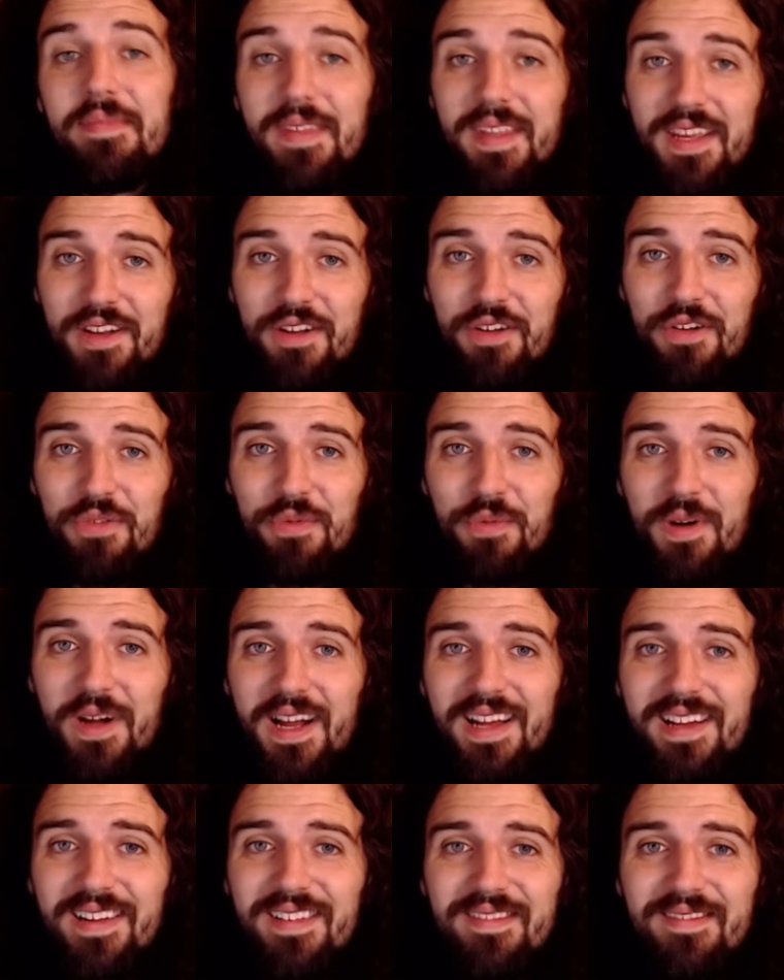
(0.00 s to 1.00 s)
It goes
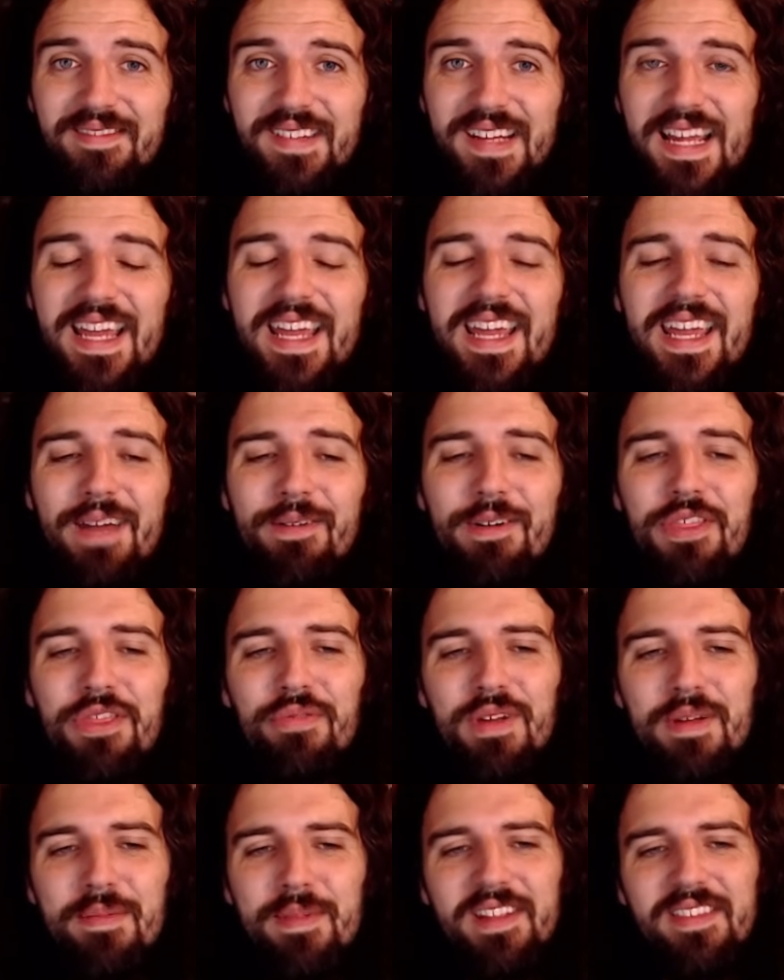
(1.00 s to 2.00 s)
wide. And with
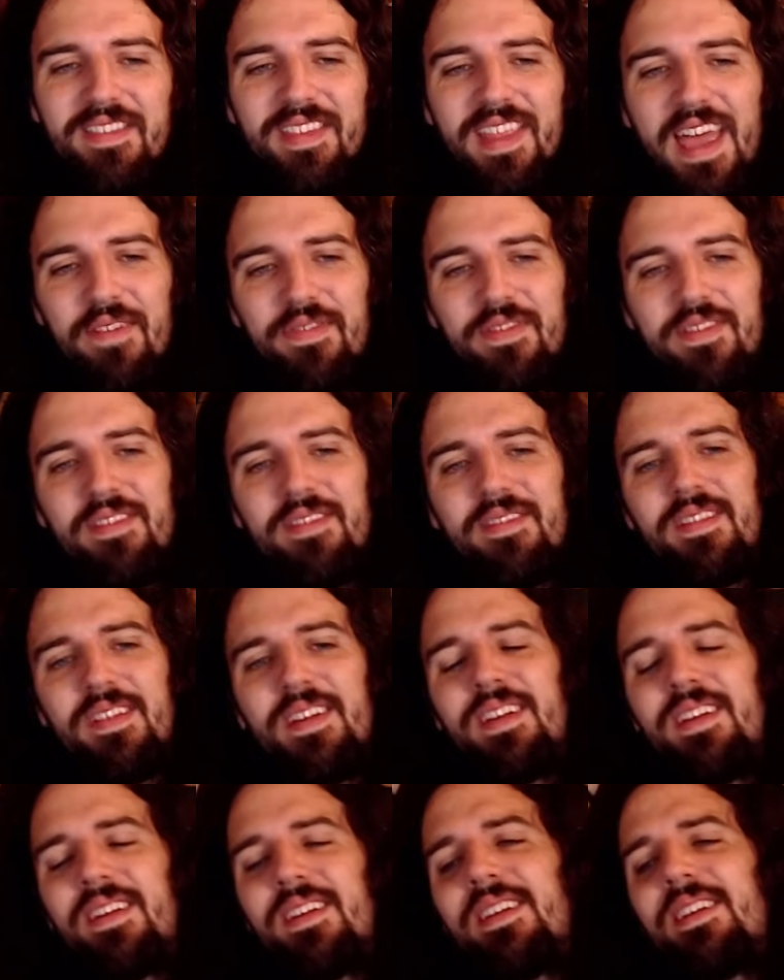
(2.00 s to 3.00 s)
3 minutes left,
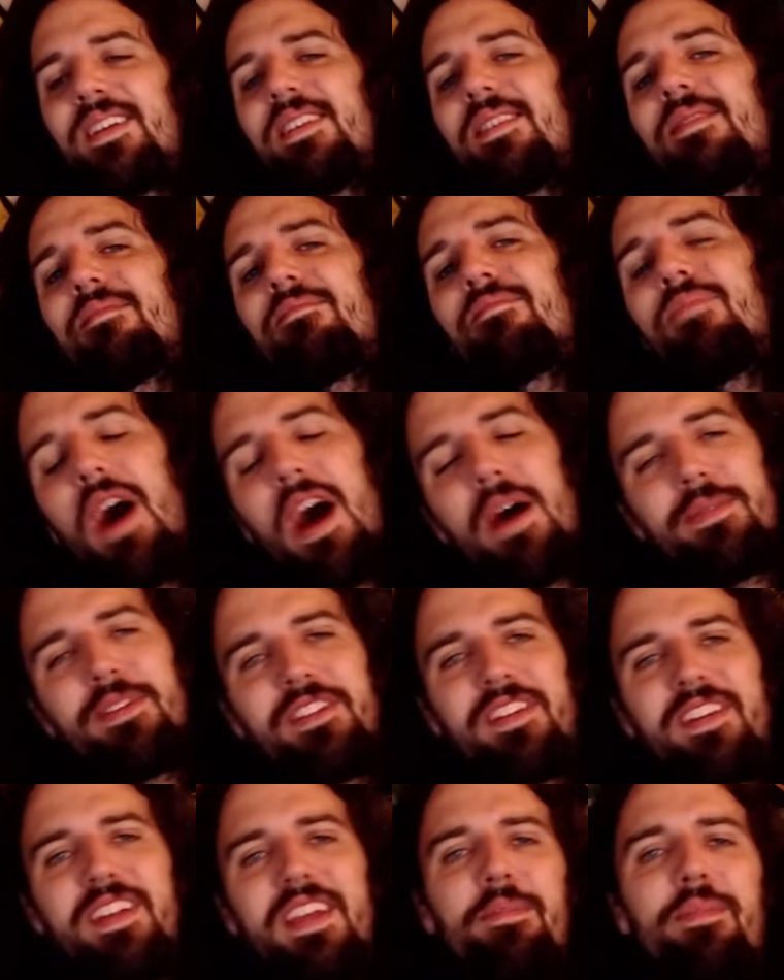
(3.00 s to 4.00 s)
Bob is
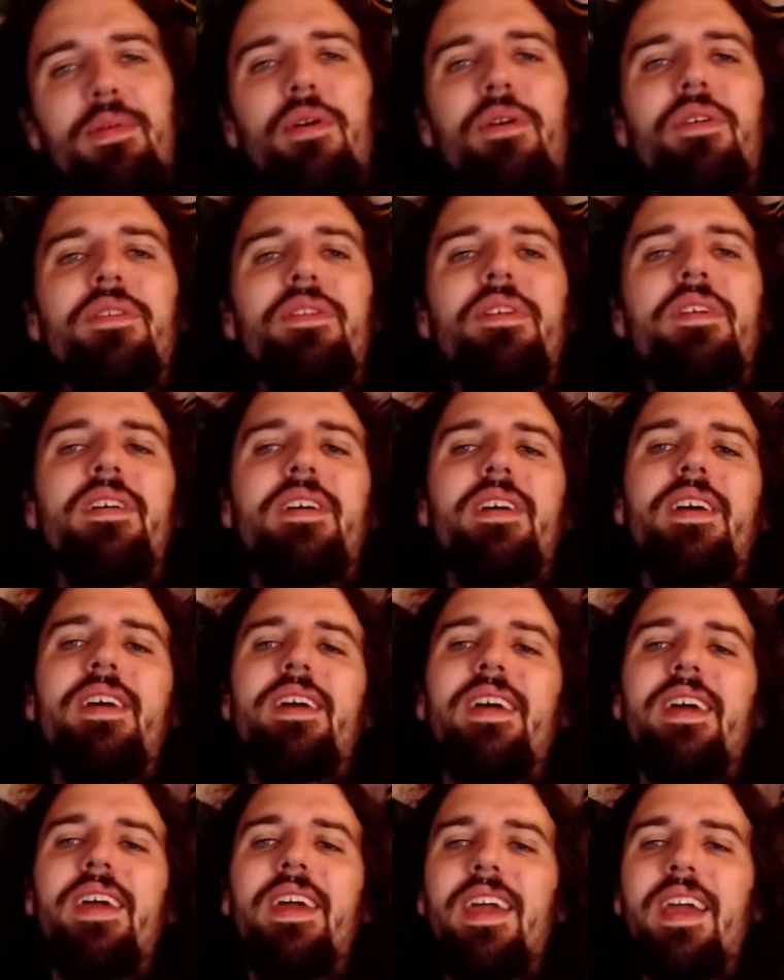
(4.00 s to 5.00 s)
going to get pulled.
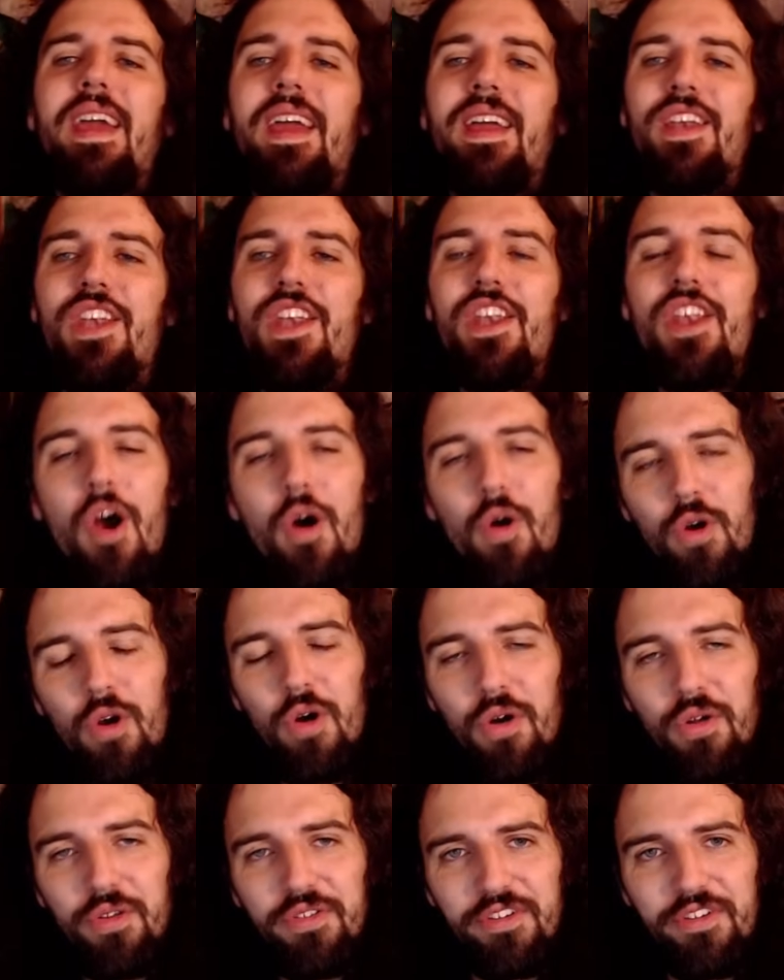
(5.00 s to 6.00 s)
No
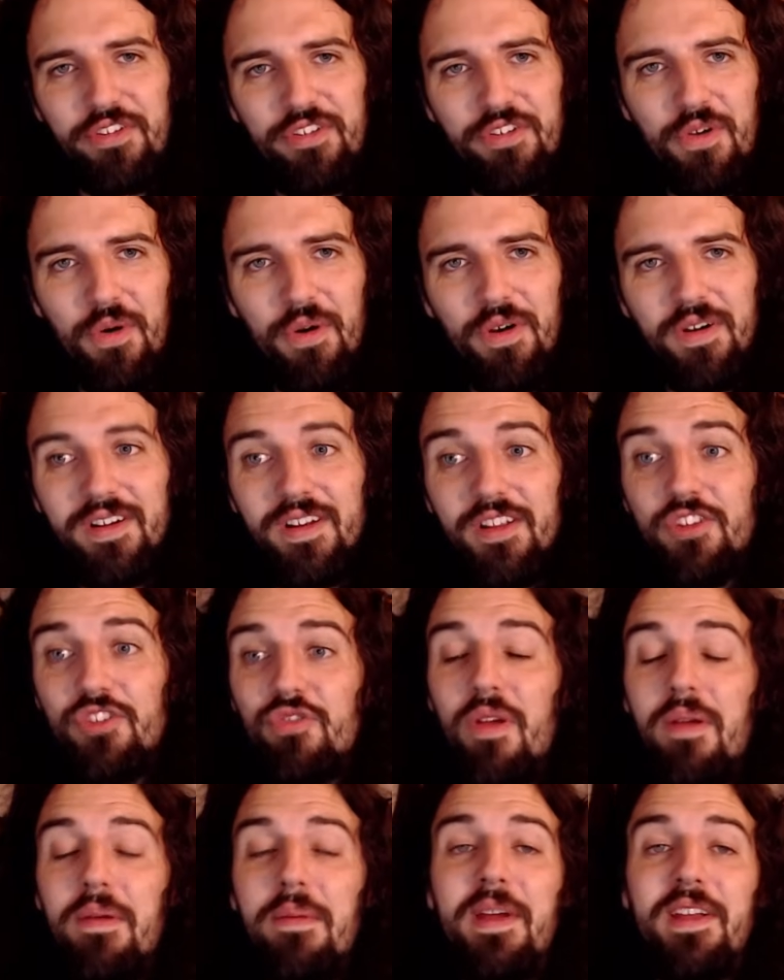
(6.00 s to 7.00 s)
goals are scored.
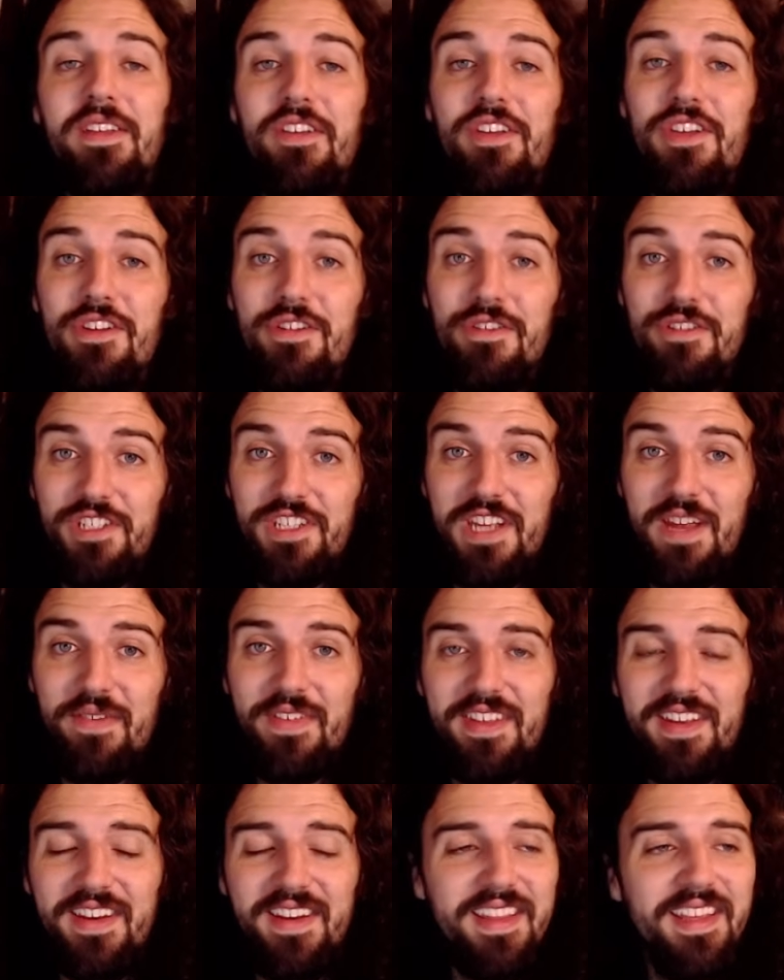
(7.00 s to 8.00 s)
Swayman makes a huge save at
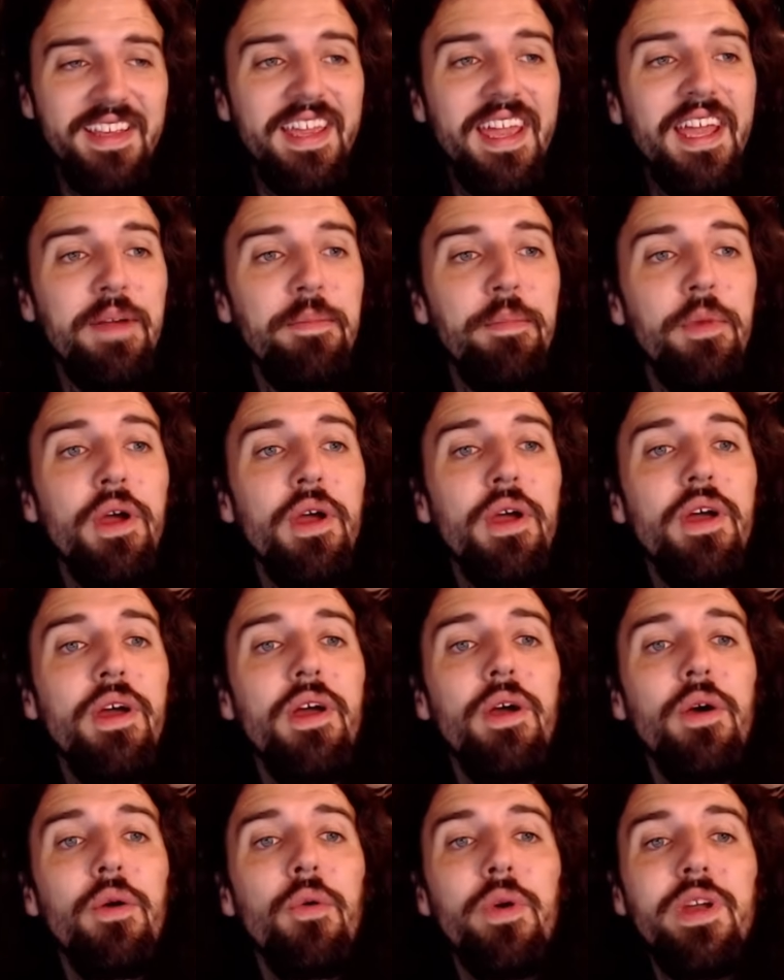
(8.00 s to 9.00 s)
the end of the game.
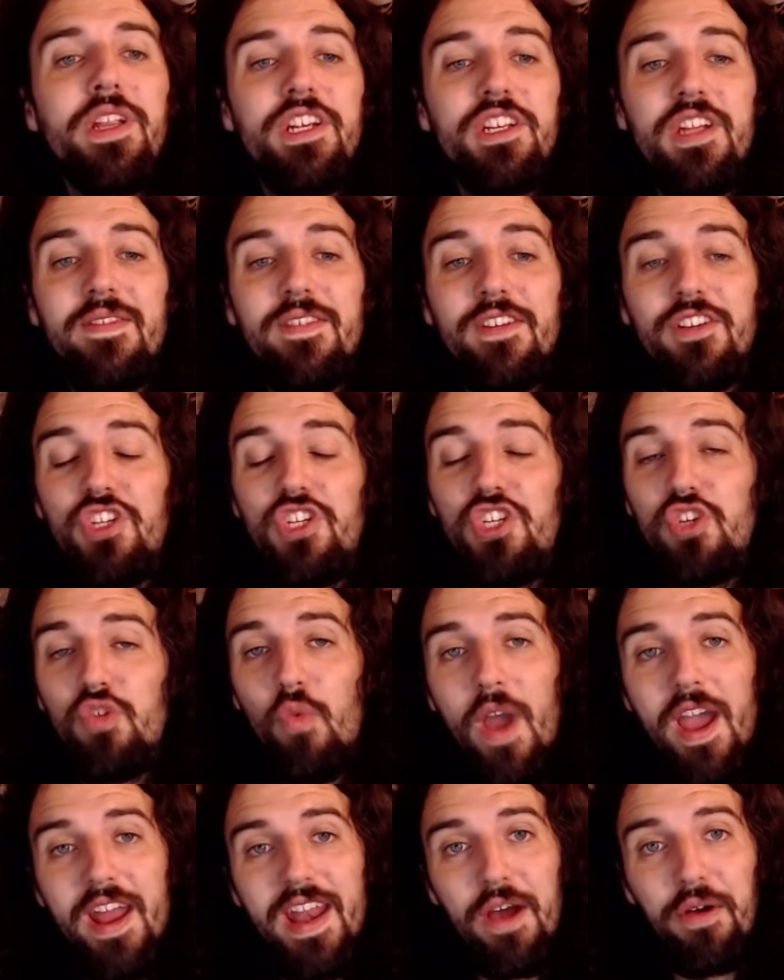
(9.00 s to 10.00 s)
We just have to
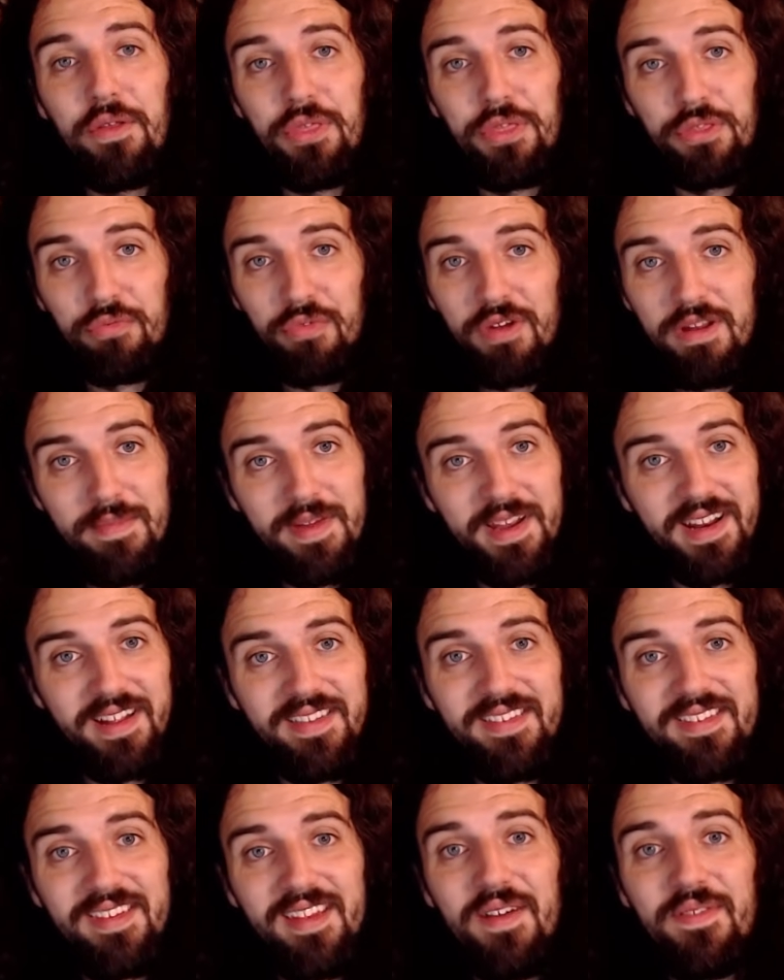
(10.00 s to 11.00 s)
sweat out 3
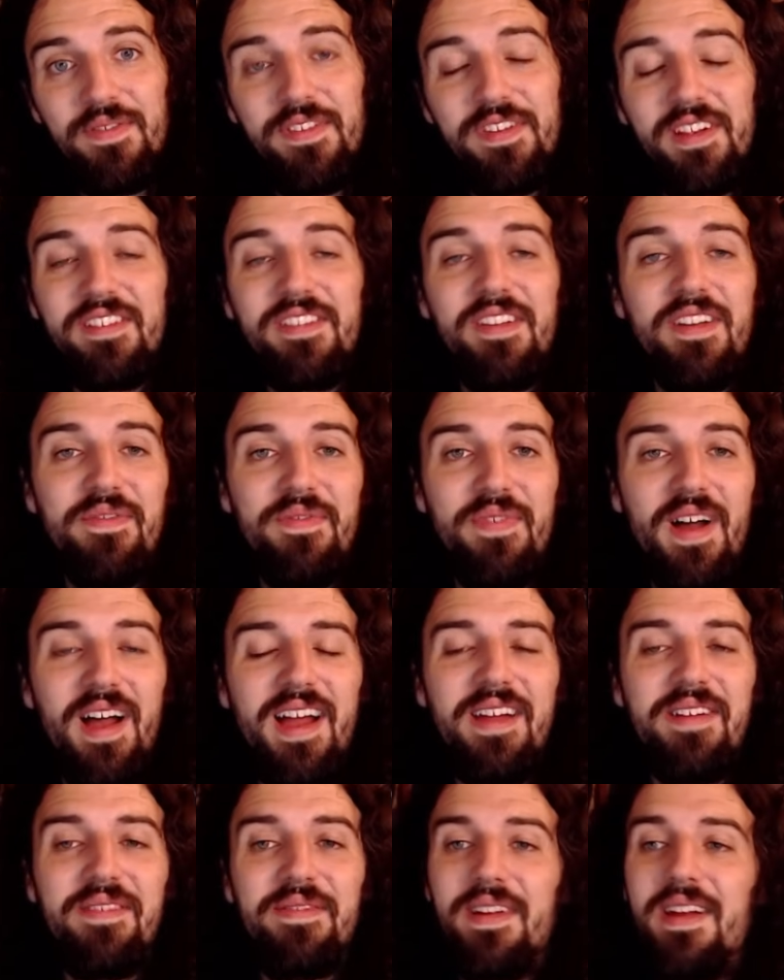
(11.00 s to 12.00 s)
minutes of
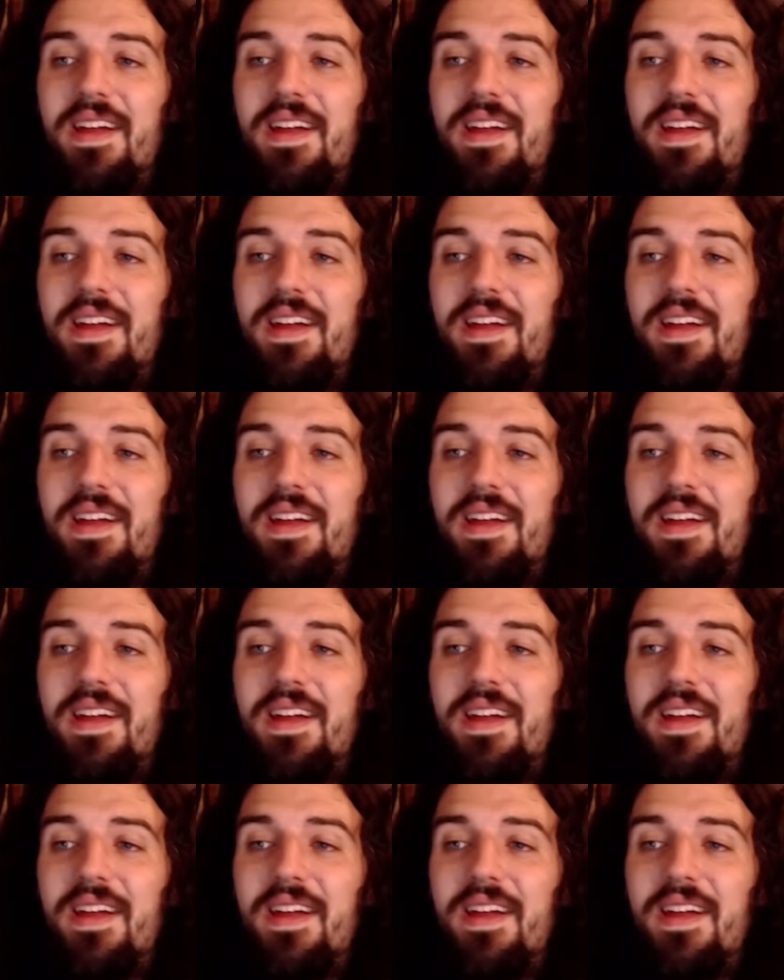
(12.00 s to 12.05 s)
6-on-5.